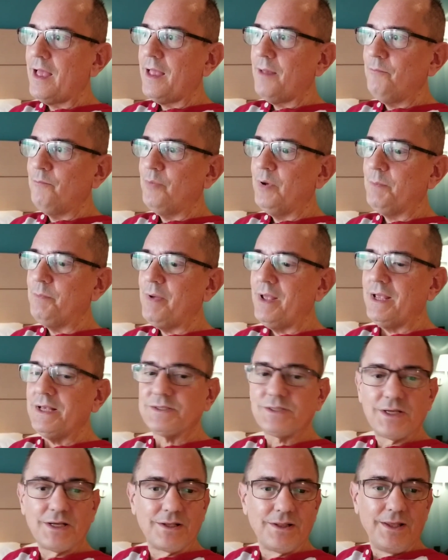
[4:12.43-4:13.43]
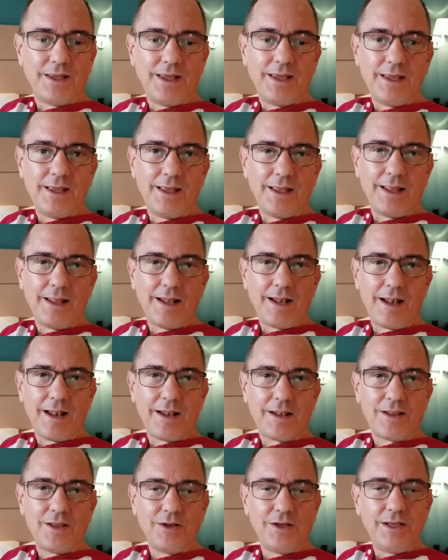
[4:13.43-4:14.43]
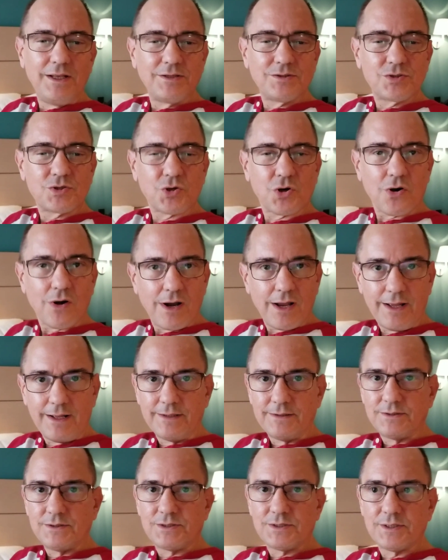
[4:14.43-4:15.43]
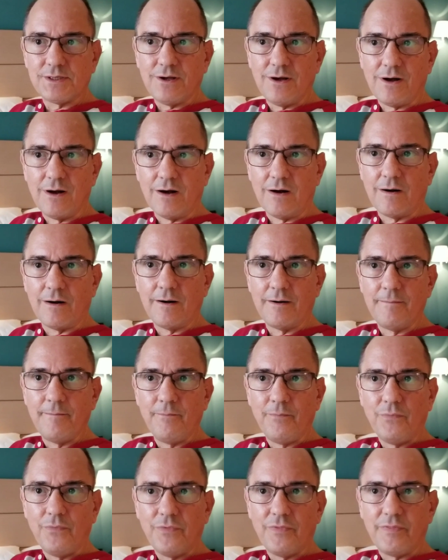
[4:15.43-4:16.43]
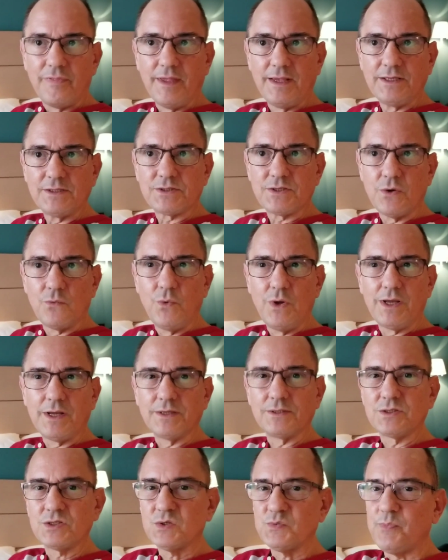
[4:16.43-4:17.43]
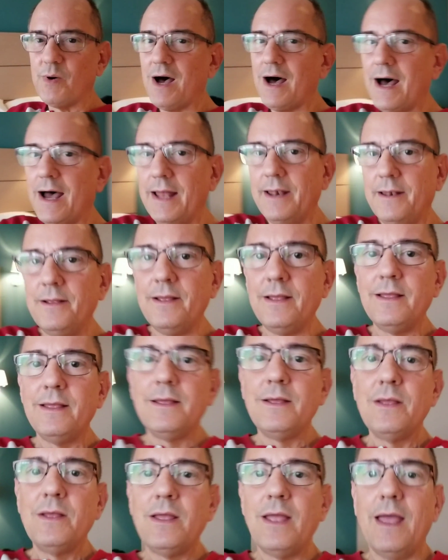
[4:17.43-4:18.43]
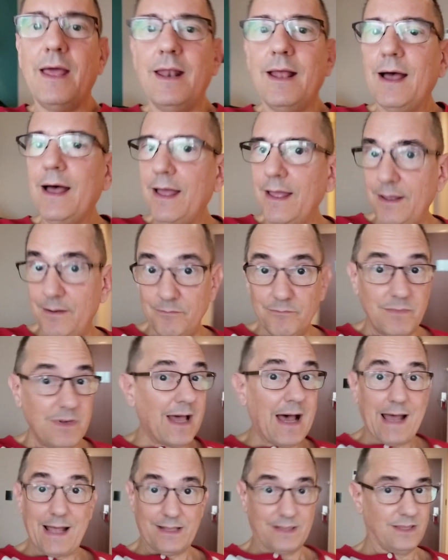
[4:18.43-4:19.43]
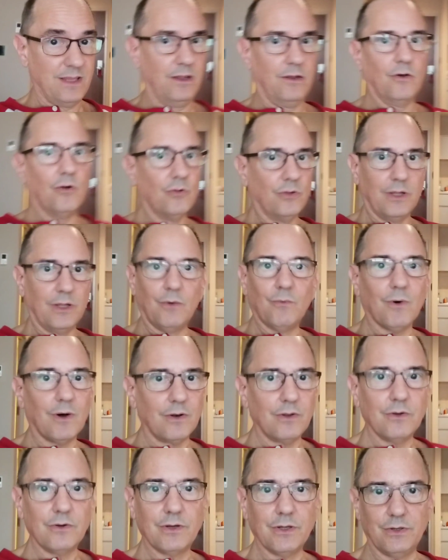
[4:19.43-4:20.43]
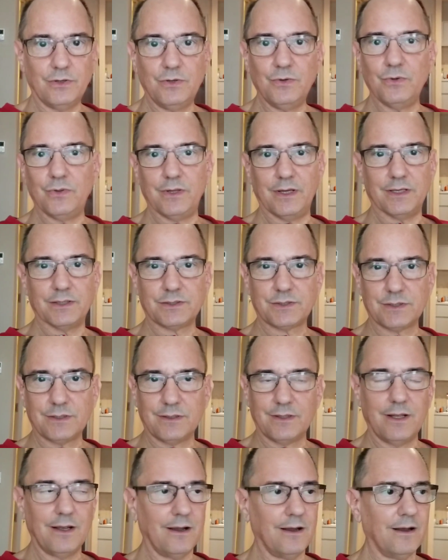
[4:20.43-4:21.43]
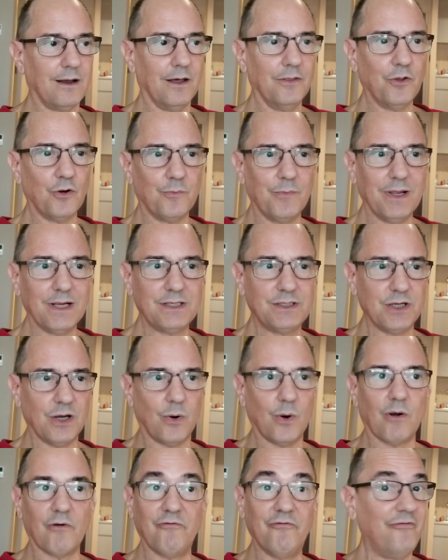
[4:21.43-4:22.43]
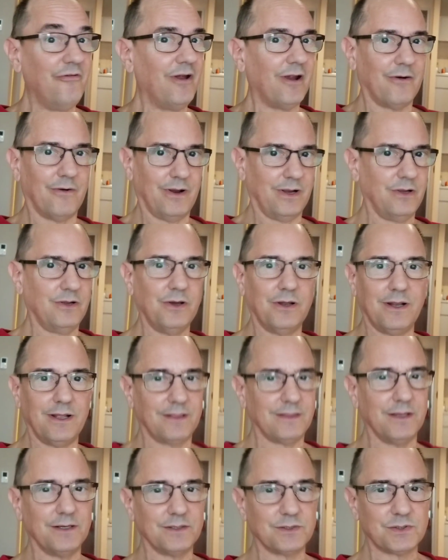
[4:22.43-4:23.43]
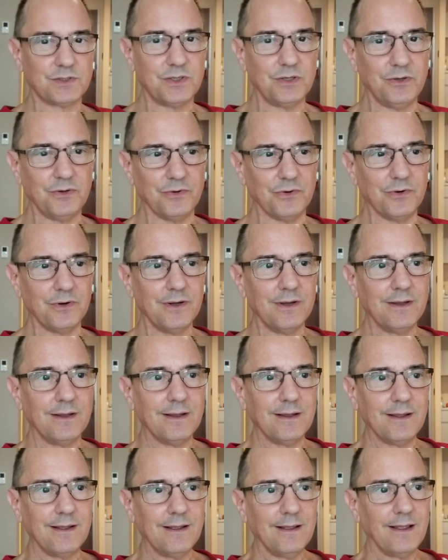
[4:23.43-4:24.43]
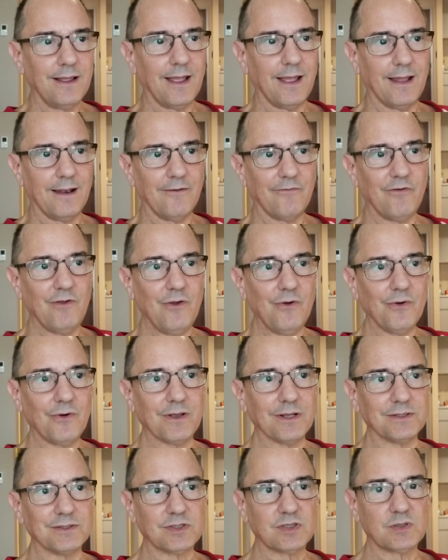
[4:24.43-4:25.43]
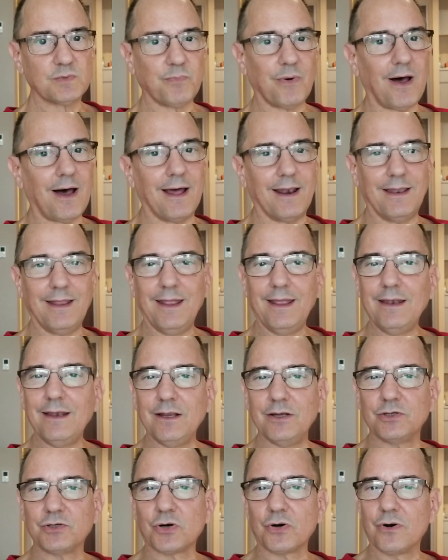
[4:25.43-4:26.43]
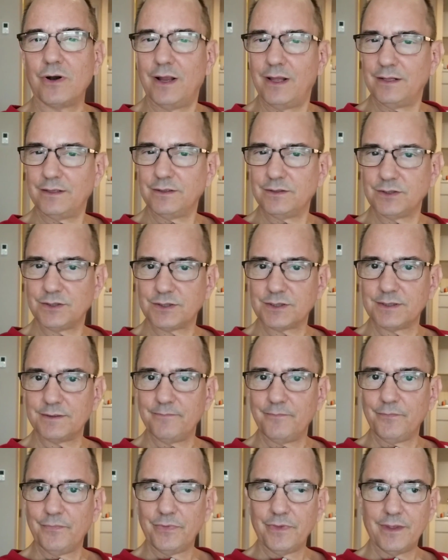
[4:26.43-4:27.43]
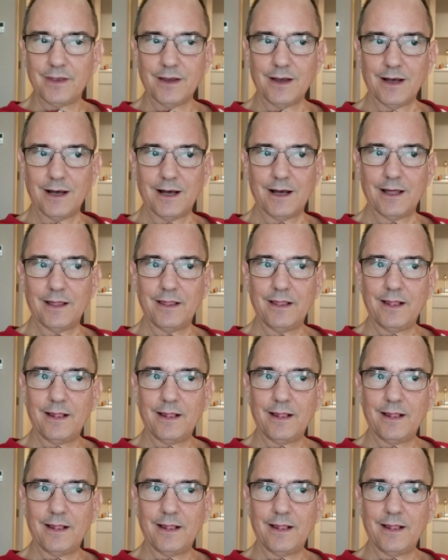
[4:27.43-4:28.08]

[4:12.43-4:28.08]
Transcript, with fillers: but basically, these trends are things that we can spot. And I am not the only one who can do this. The other MGTOW are very good at this too. And if you can spot any trends uh,